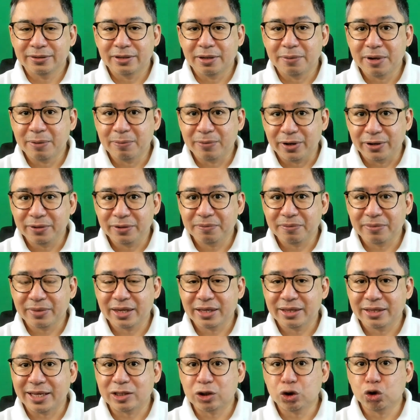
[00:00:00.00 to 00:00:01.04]
Remember
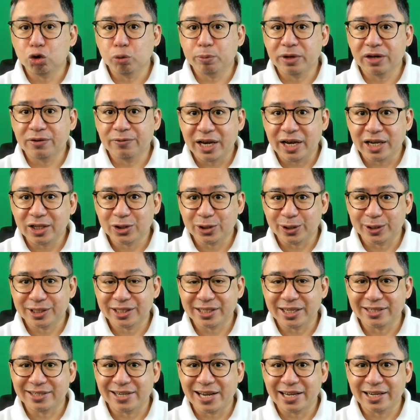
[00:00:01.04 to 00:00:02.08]
that
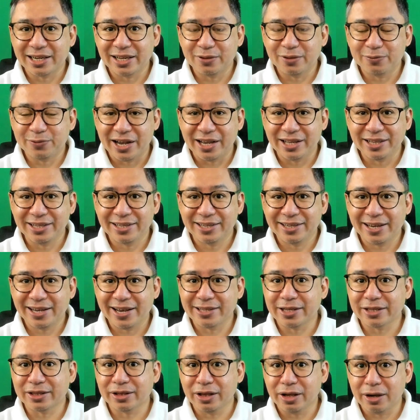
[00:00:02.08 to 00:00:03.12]
supervisors and rank and file
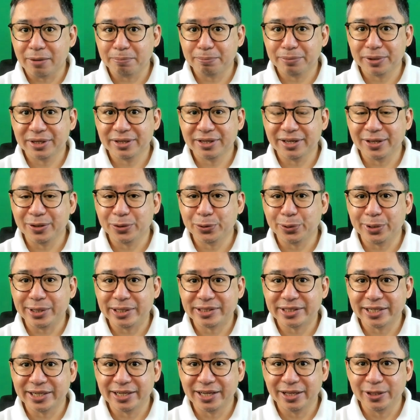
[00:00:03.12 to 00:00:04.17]
cannot lump into
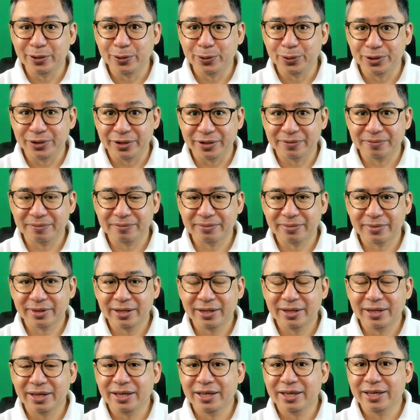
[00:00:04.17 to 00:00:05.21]
a single union.
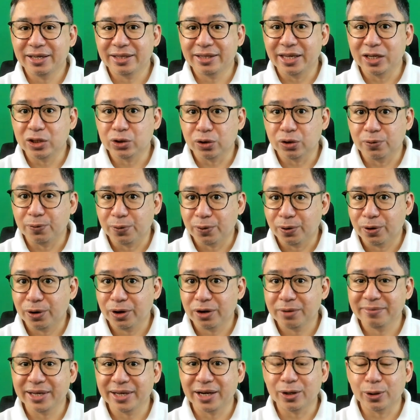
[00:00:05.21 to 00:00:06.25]
They should
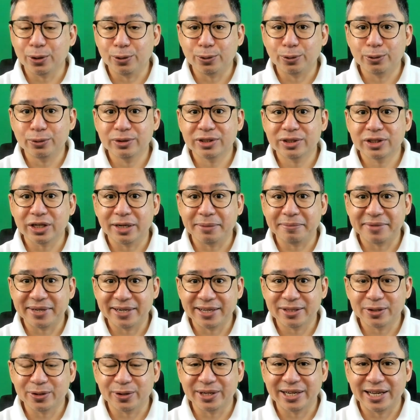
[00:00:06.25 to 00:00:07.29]
form their own
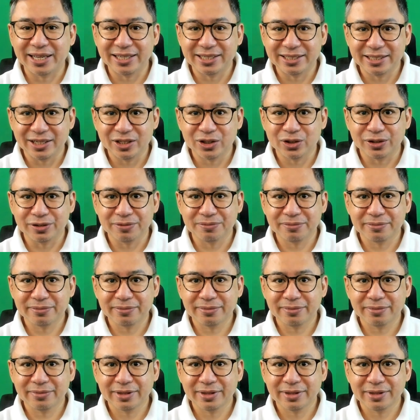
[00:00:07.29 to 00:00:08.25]
separate organization.